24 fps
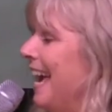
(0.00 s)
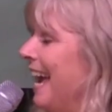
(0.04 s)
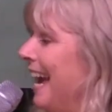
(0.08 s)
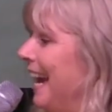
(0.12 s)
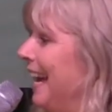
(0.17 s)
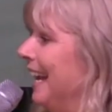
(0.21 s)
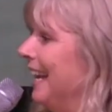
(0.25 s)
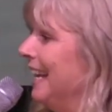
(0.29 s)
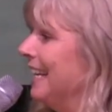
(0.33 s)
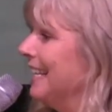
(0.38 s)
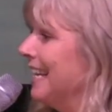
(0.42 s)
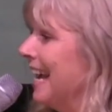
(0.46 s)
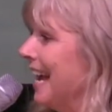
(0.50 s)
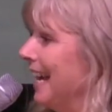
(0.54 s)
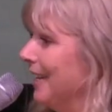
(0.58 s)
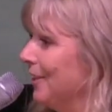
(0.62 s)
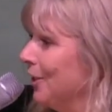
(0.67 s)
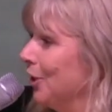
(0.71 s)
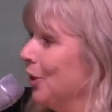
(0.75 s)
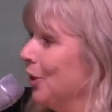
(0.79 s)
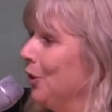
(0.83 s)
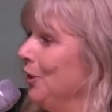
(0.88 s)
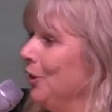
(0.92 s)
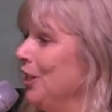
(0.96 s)
And as
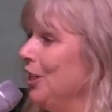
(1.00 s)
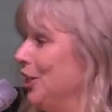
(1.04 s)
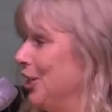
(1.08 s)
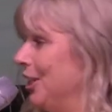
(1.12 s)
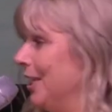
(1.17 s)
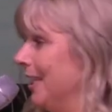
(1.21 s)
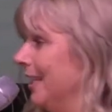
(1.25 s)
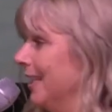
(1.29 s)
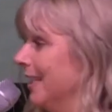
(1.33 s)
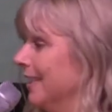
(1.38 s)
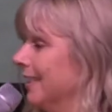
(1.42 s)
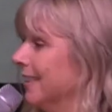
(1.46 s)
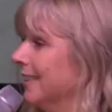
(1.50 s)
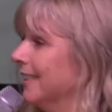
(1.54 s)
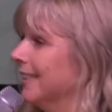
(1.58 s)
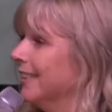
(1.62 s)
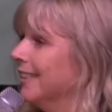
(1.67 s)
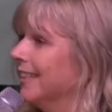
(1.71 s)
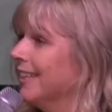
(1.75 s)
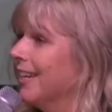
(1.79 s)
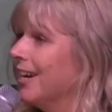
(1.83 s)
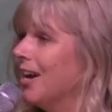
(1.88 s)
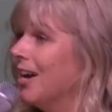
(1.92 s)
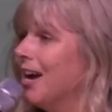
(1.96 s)
a Christian,
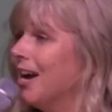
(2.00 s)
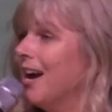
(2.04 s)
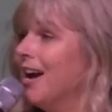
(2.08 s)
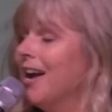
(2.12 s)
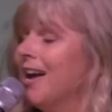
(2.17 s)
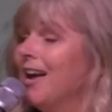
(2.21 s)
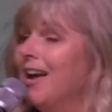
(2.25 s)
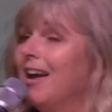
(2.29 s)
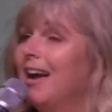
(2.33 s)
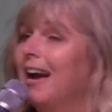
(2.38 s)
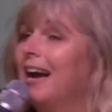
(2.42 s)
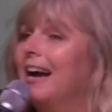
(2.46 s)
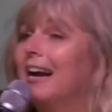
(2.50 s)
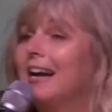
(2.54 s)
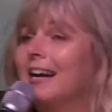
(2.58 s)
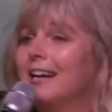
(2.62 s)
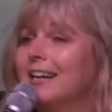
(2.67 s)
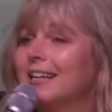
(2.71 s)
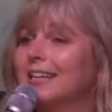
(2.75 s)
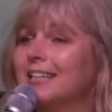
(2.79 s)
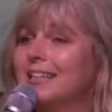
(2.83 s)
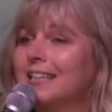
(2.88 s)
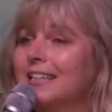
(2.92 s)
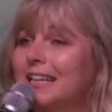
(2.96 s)

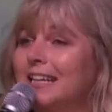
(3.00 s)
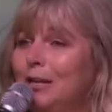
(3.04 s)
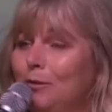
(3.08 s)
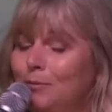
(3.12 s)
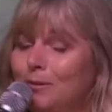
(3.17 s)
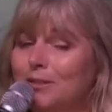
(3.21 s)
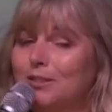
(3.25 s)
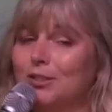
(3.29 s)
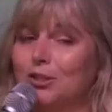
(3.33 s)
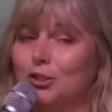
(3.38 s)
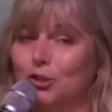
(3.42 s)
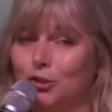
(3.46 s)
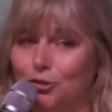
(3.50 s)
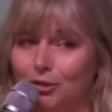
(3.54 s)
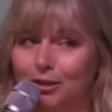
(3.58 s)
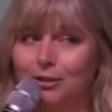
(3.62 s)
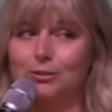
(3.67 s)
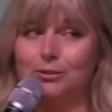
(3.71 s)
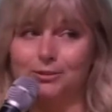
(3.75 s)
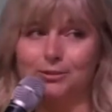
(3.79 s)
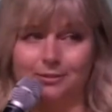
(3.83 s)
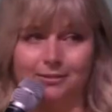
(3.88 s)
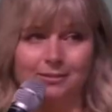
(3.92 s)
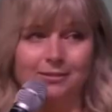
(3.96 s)
uh, it was a
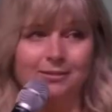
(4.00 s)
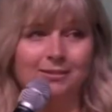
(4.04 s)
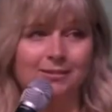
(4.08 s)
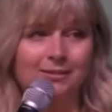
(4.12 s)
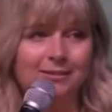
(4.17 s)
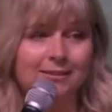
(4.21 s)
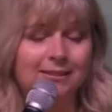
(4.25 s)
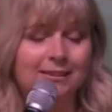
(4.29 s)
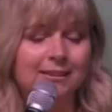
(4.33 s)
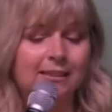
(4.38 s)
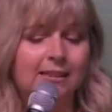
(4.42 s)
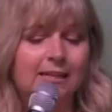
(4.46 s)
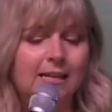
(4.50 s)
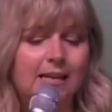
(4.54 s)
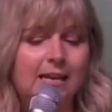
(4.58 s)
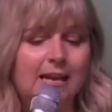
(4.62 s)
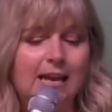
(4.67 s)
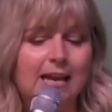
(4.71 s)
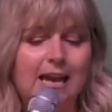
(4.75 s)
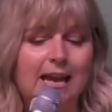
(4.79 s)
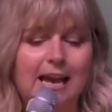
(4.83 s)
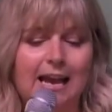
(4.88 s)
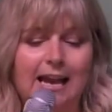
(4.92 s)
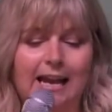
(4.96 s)
struggle.
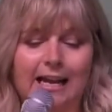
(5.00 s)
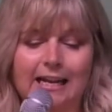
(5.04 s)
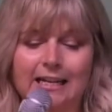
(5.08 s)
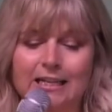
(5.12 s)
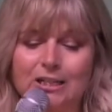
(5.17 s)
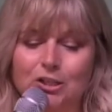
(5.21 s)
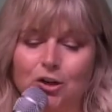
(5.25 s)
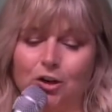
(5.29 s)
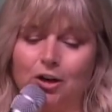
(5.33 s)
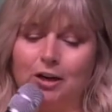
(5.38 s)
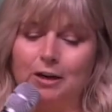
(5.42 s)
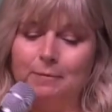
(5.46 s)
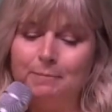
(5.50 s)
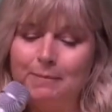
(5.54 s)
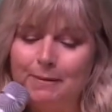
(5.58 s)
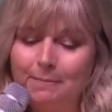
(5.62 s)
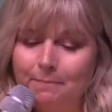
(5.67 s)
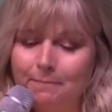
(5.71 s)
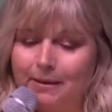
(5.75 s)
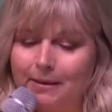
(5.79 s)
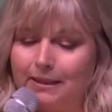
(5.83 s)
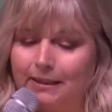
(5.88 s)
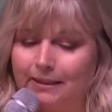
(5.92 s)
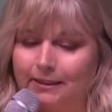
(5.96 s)
And I
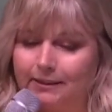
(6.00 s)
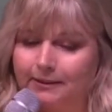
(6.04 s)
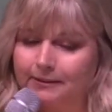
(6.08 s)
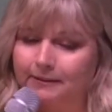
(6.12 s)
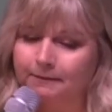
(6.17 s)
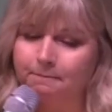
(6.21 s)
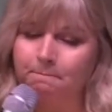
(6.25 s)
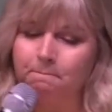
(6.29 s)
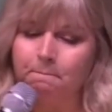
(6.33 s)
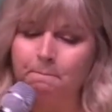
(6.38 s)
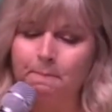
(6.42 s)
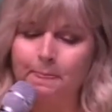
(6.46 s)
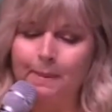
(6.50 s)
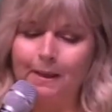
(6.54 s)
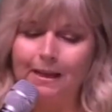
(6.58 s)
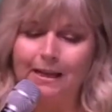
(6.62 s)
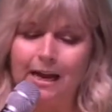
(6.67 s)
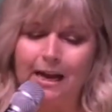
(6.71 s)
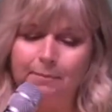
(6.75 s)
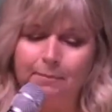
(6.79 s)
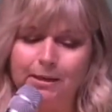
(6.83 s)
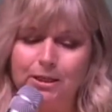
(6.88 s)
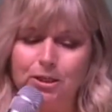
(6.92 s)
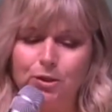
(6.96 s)
remember
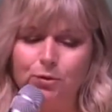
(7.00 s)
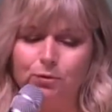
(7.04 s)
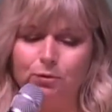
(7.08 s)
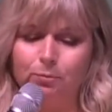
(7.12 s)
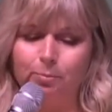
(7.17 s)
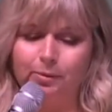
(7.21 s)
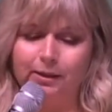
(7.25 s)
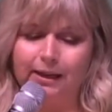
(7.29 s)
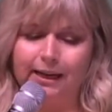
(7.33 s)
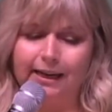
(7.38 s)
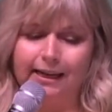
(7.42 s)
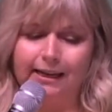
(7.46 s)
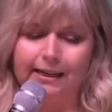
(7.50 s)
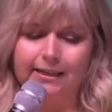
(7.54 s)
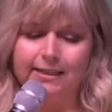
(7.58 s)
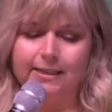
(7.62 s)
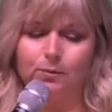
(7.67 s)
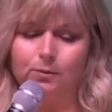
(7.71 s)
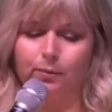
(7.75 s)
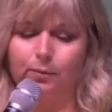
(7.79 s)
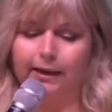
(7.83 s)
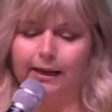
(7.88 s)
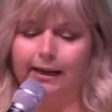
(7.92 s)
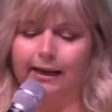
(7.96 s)
coming to a
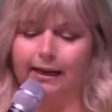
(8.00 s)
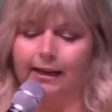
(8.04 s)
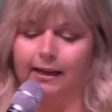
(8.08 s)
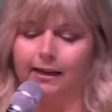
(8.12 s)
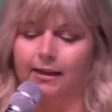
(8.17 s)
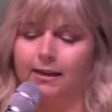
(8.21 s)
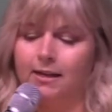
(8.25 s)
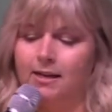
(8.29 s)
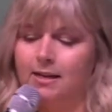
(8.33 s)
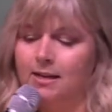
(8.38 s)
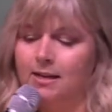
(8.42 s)
place where